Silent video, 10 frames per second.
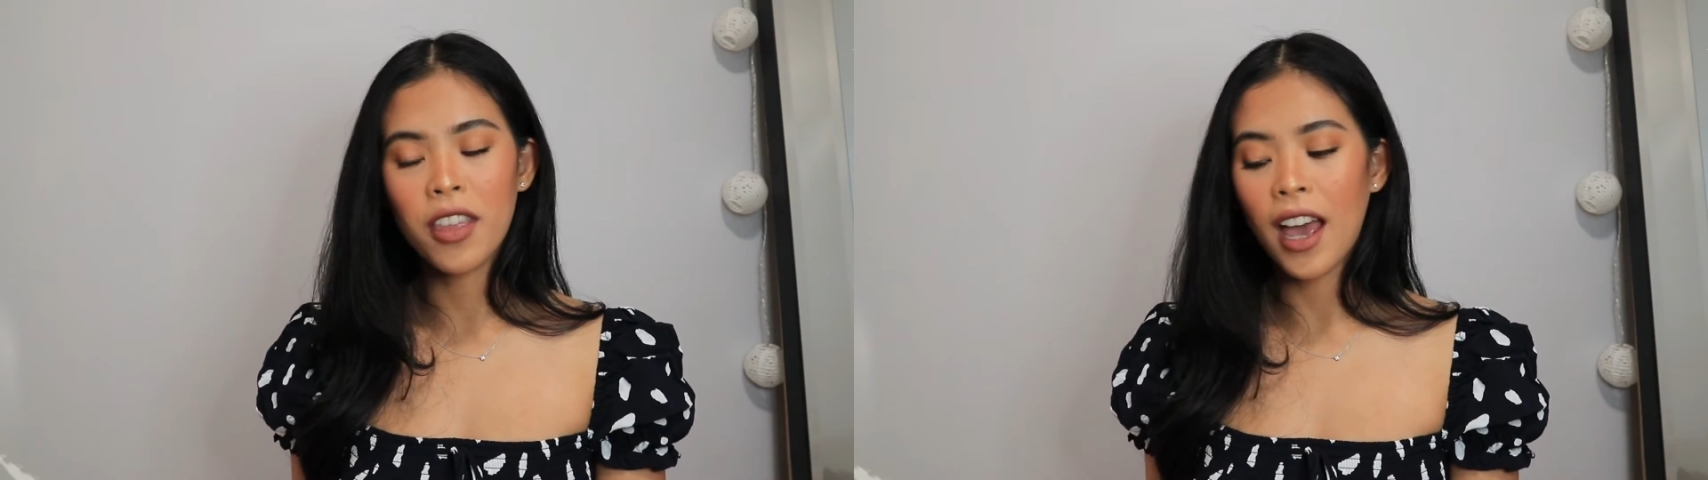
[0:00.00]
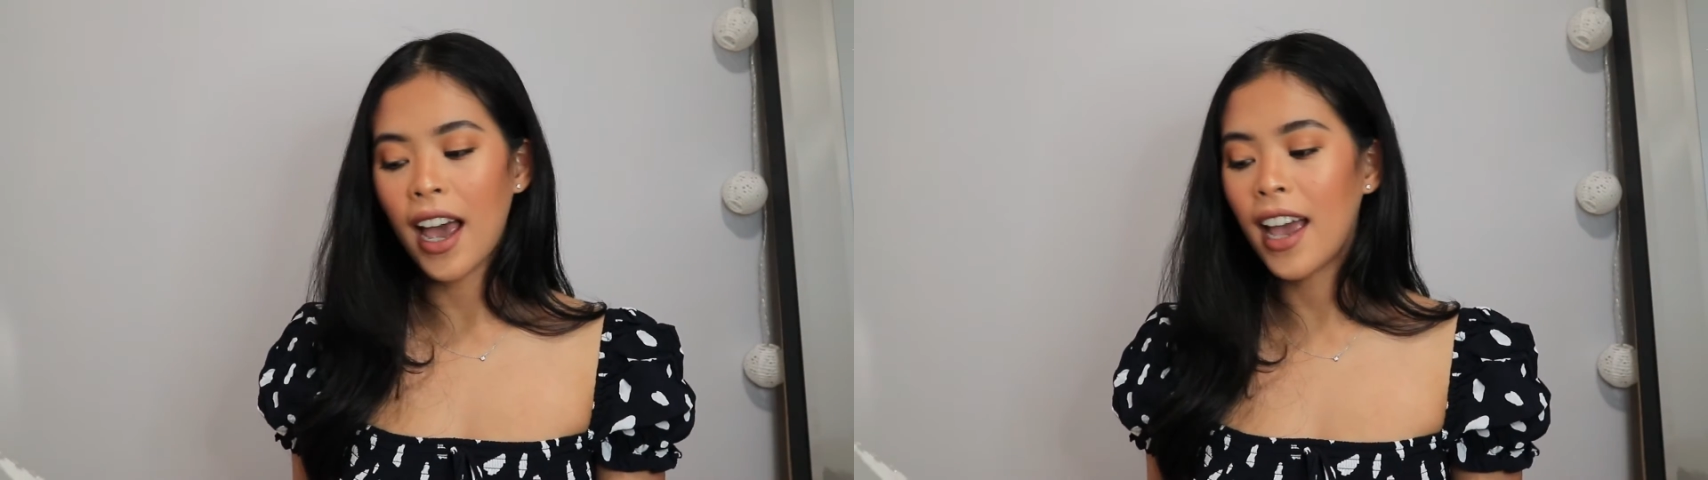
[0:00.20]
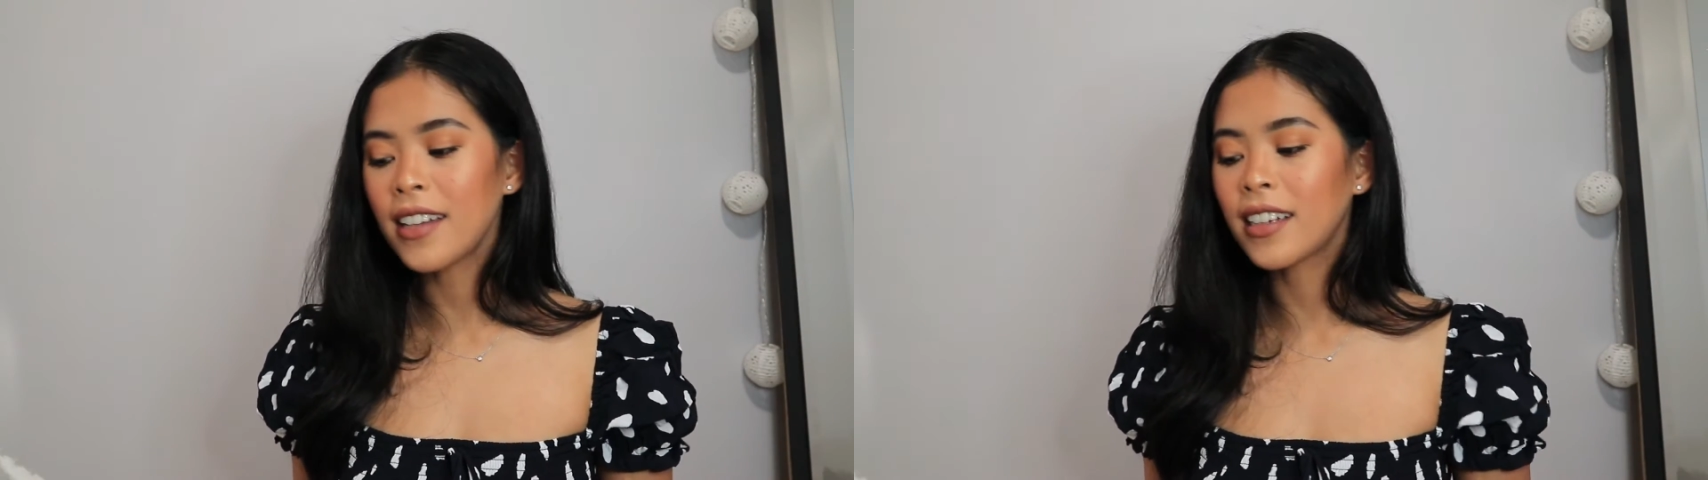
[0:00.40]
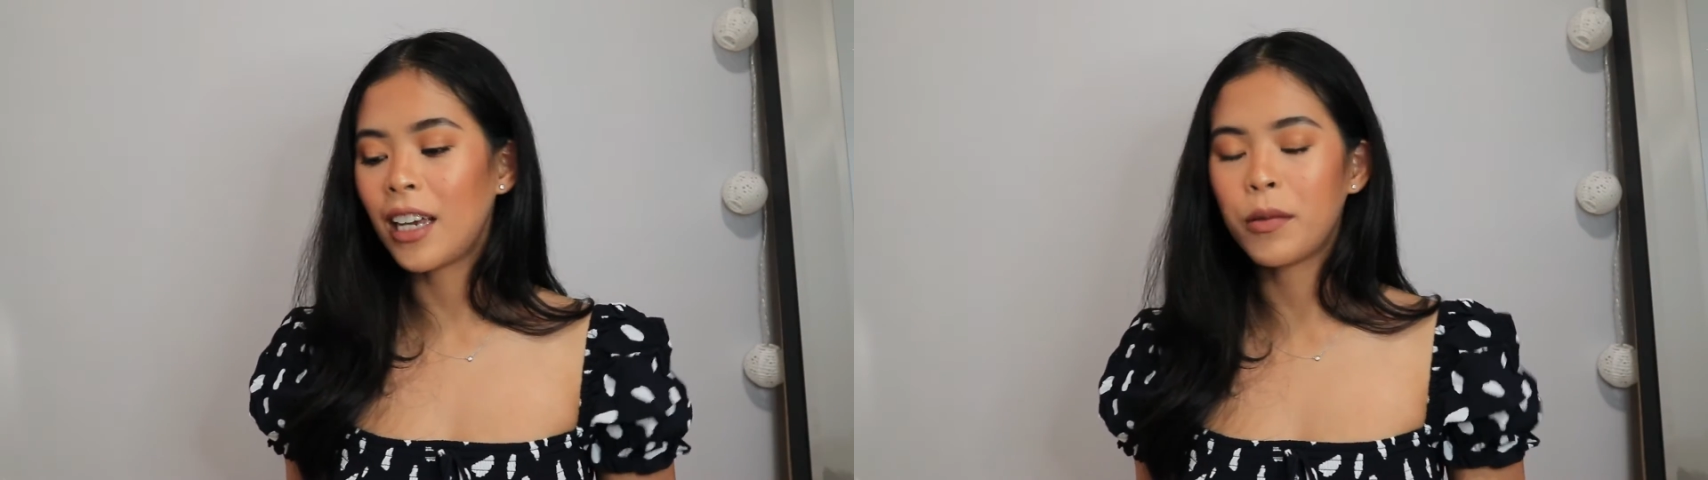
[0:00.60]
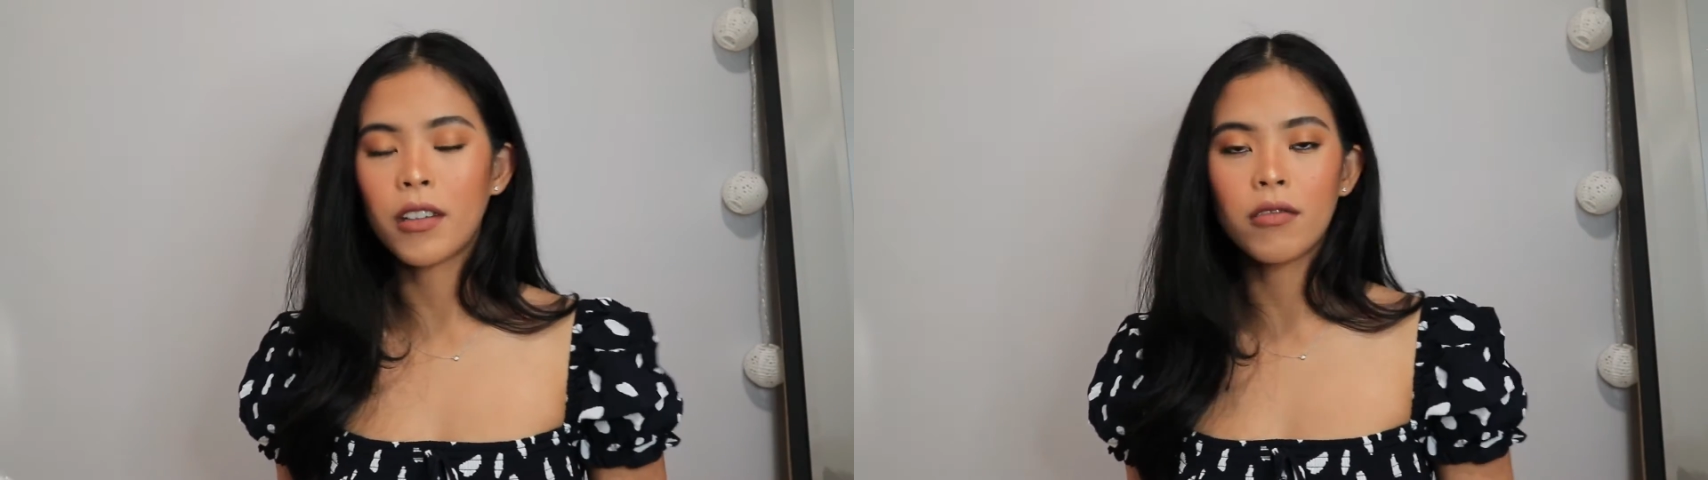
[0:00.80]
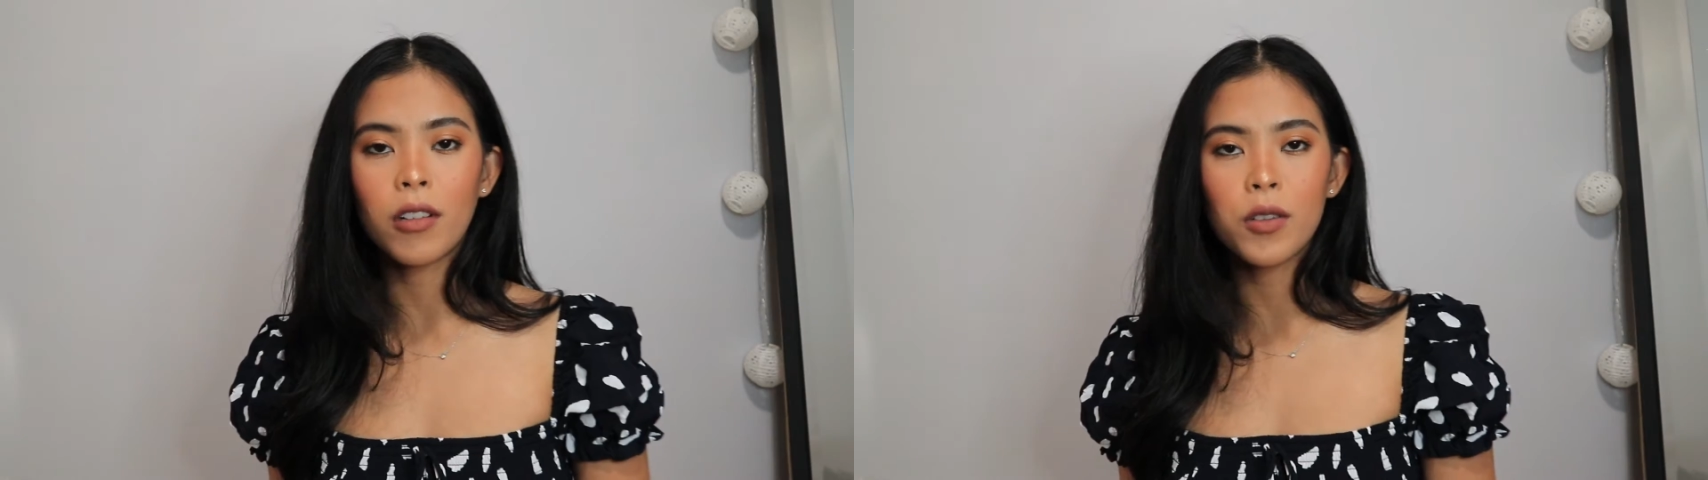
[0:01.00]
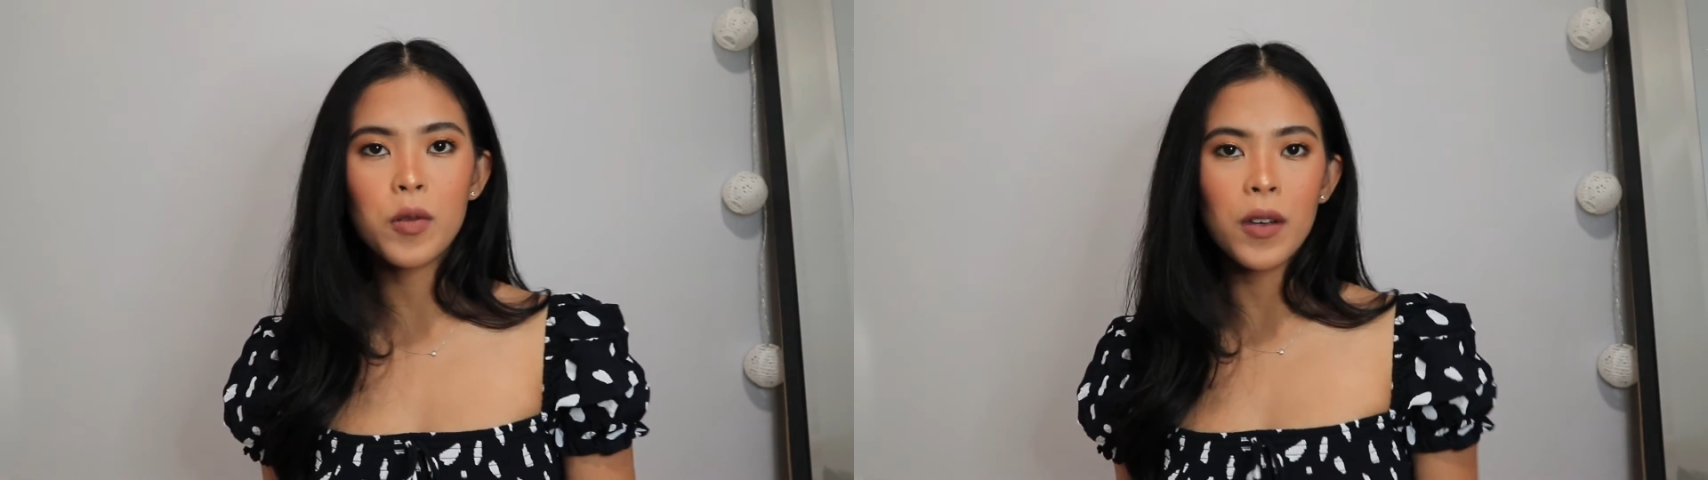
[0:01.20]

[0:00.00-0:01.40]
that, Game of Thrones.